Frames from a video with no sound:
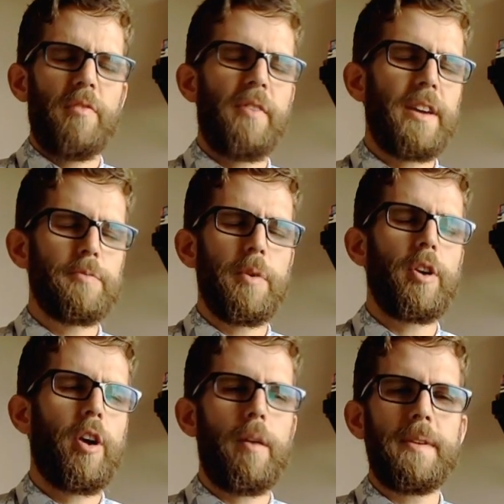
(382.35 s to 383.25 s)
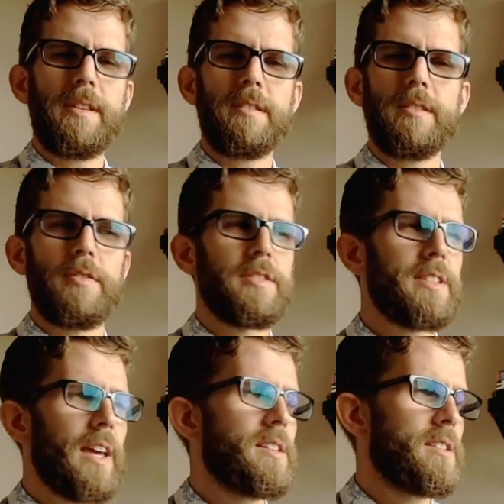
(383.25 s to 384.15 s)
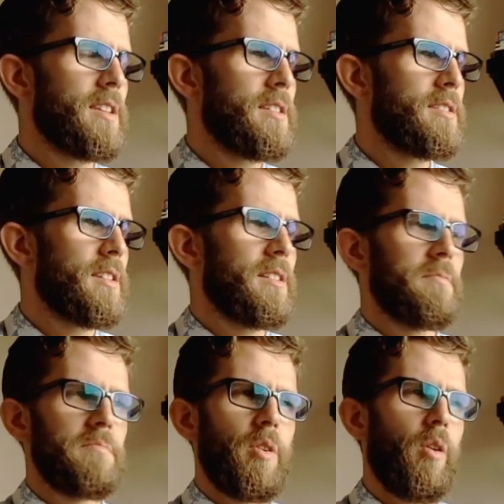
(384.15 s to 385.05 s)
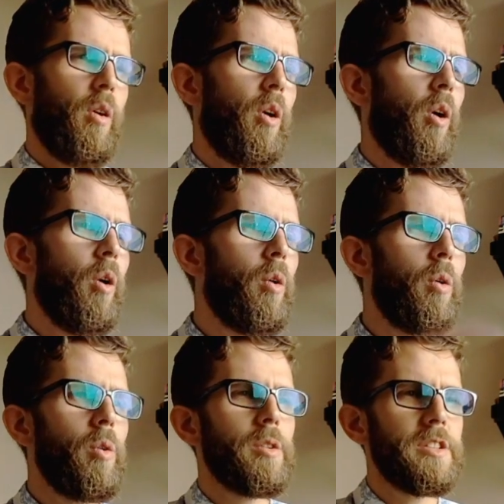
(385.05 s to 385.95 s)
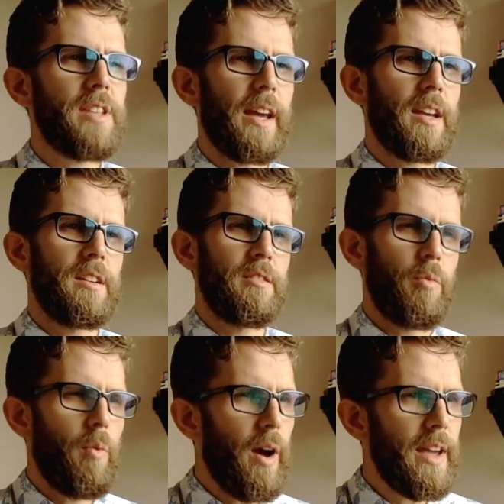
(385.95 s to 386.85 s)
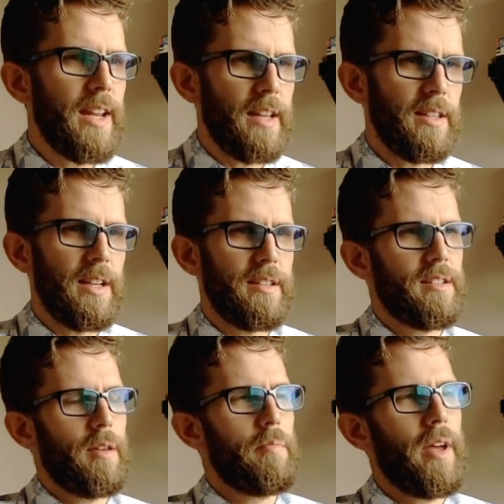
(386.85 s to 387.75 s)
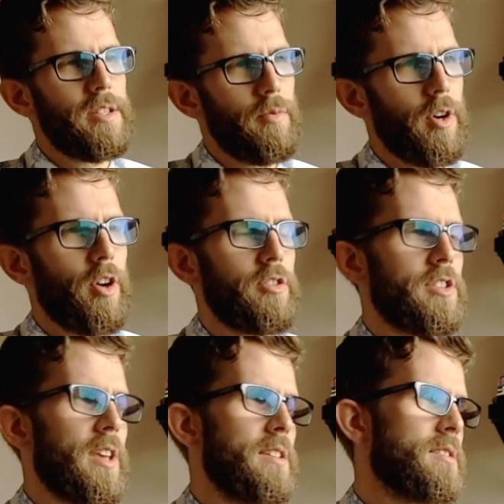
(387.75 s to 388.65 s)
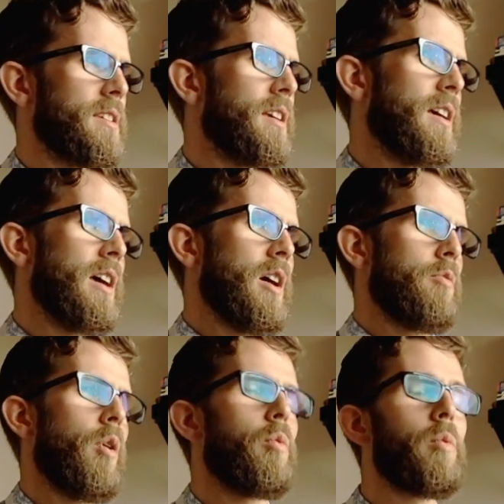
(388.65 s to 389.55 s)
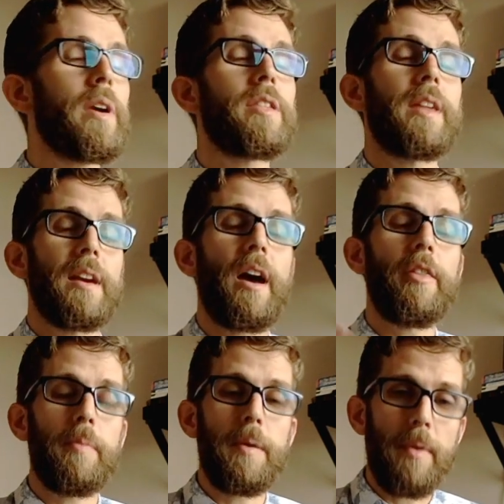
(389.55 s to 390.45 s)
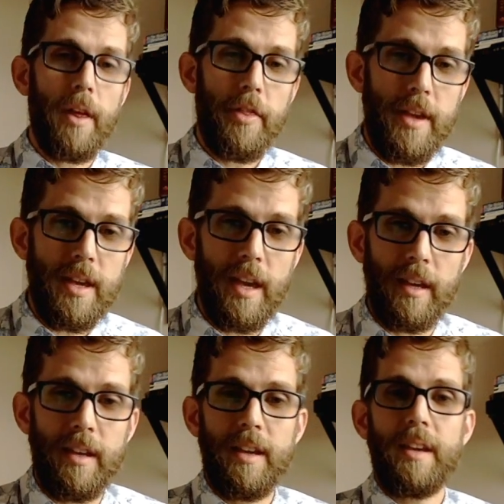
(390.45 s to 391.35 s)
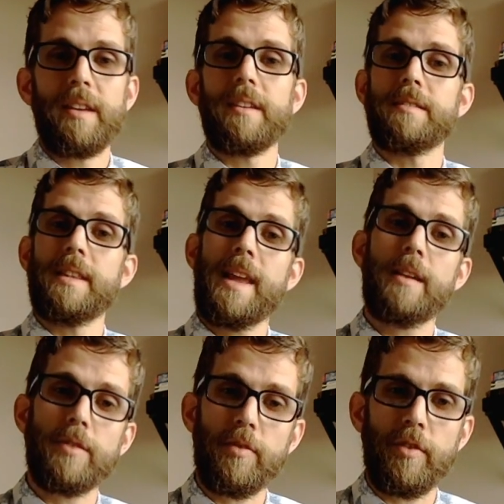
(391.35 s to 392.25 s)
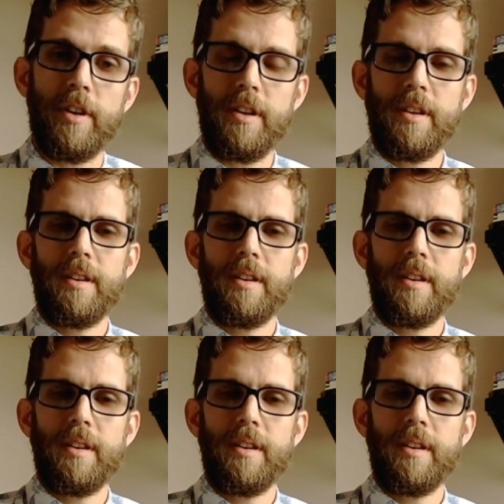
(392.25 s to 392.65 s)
Facebook comments, statuses, all second, way down the list compared to what God says. What we think other people are thinking is now different.